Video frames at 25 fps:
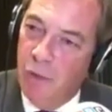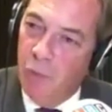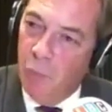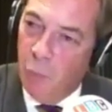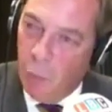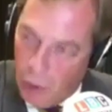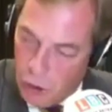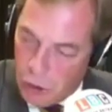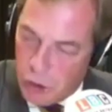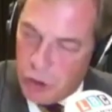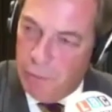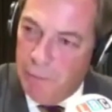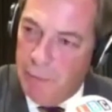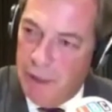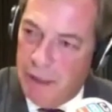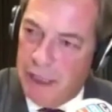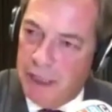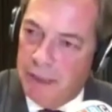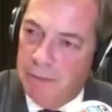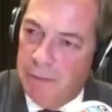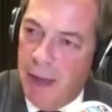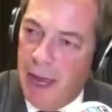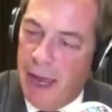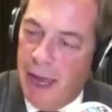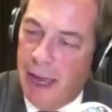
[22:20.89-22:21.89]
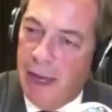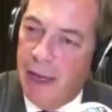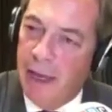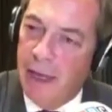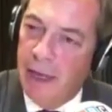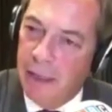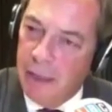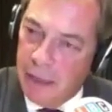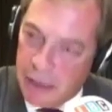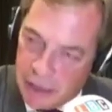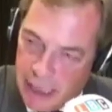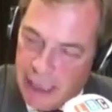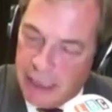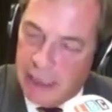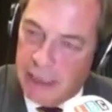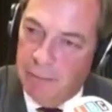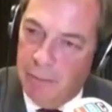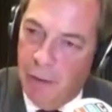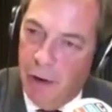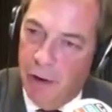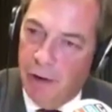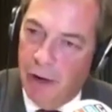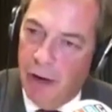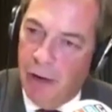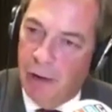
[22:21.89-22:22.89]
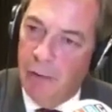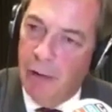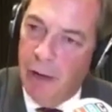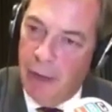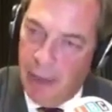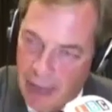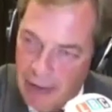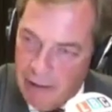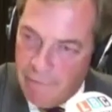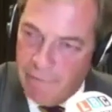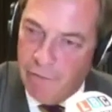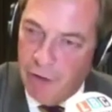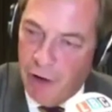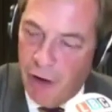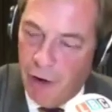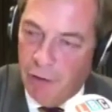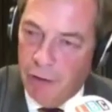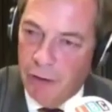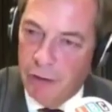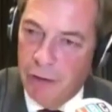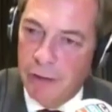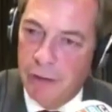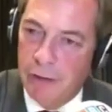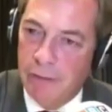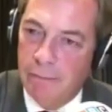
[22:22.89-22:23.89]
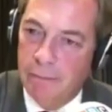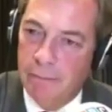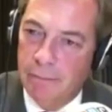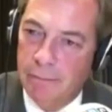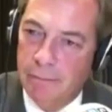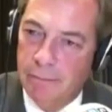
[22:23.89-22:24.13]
What should Mrs. May say tomorrow in Florence?